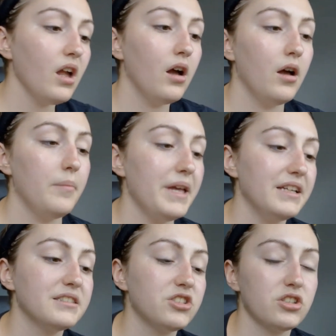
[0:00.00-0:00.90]

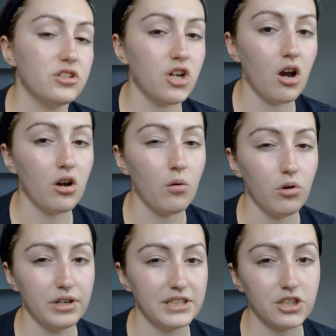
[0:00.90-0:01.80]
It's just a charcoal
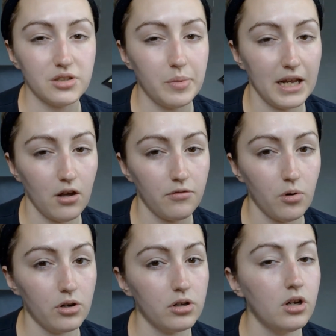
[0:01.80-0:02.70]
one, it's just a peel off
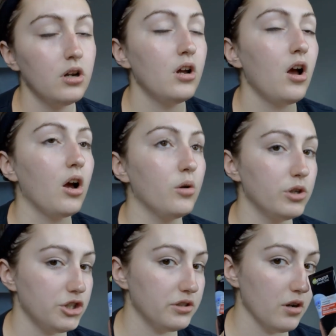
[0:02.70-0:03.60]
one. I
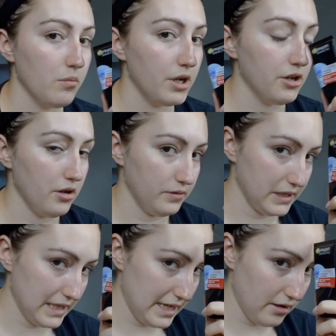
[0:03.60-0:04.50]
always use it on my nose
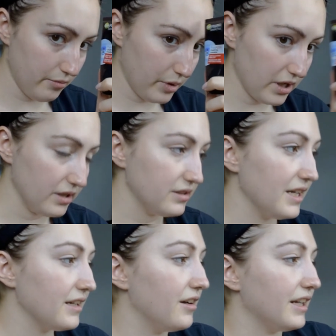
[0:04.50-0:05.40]
and here because
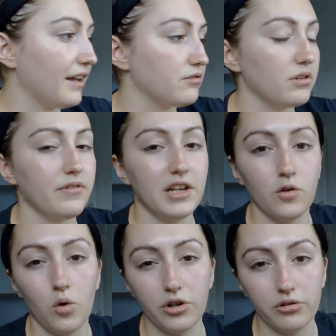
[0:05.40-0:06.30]
it kind of gets rid of any
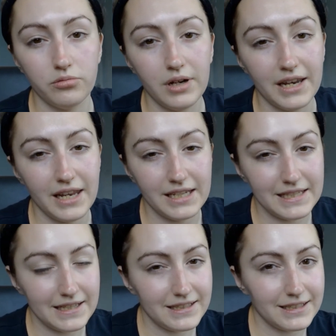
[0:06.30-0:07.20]
oil and any
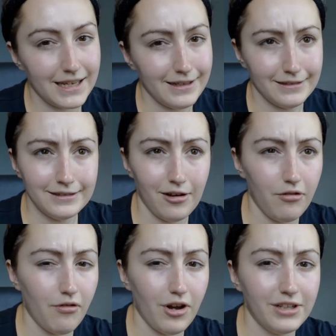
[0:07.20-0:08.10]
dead skin, I
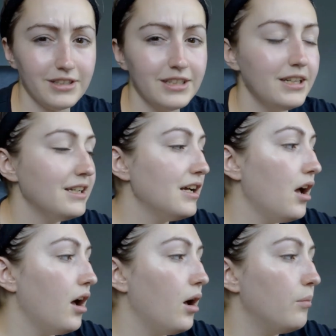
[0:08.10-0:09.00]
find.
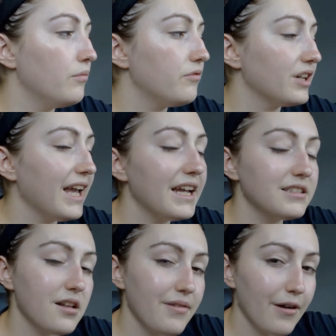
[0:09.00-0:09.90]
For getting
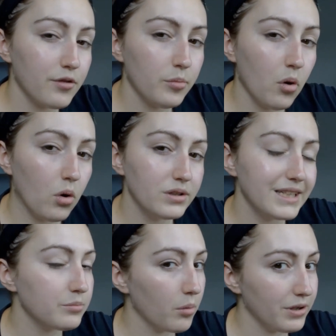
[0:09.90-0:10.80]
stuff out of your pores,
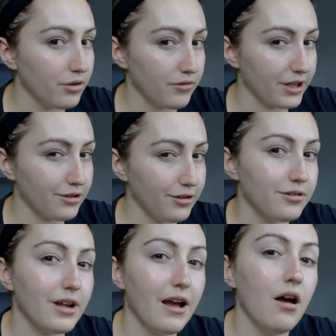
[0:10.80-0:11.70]
it's probably not that good.
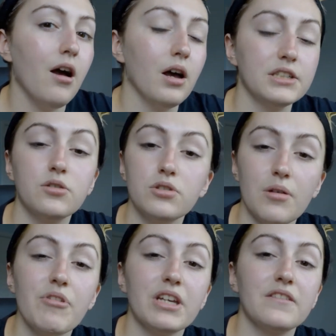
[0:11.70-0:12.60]
I saw
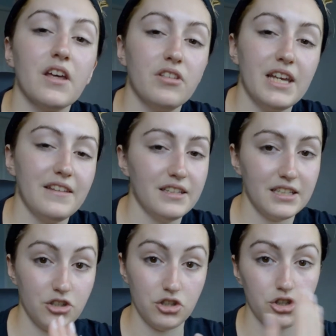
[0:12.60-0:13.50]
something the other day that
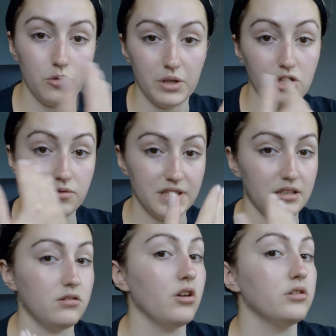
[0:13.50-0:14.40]
said you should be
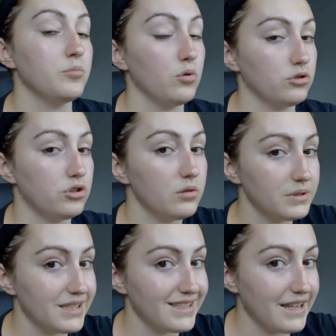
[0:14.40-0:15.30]
using nose pore
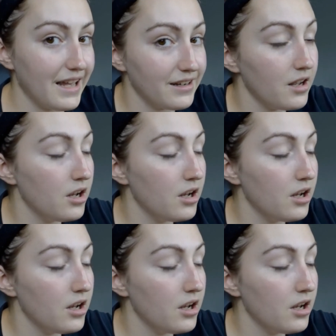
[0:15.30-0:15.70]
strips instead.